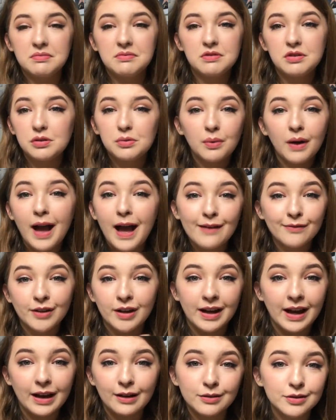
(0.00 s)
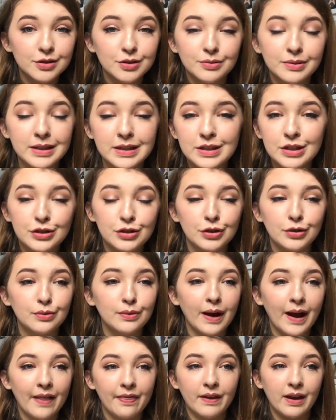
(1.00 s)
do whatever else you need to
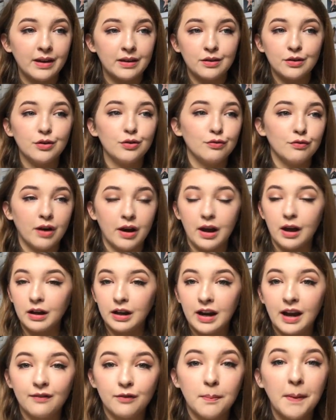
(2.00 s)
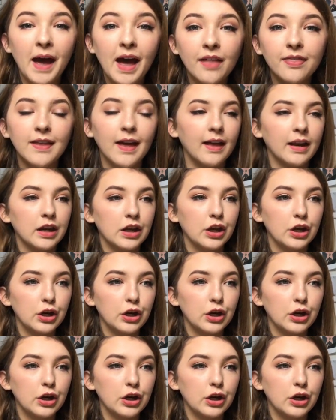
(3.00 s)
do, and then you write, I'm going to have a bath and I'm